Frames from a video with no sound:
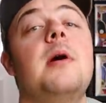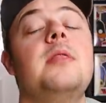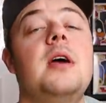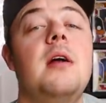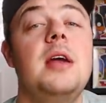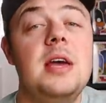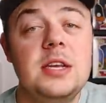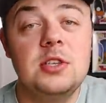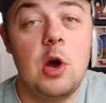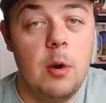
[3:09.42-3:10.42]
but there
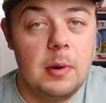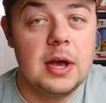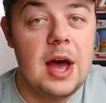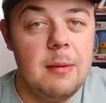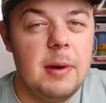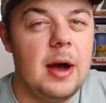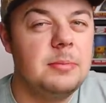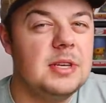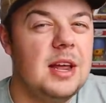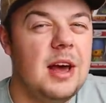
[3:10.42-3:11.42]
is Cobra Kai
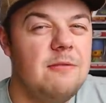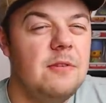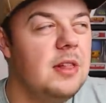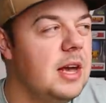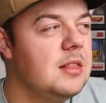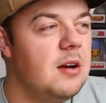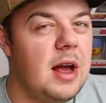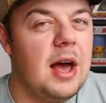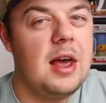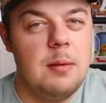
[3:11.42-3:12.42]
pops, and I feel like
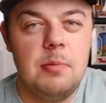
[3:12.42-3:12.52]
they're at a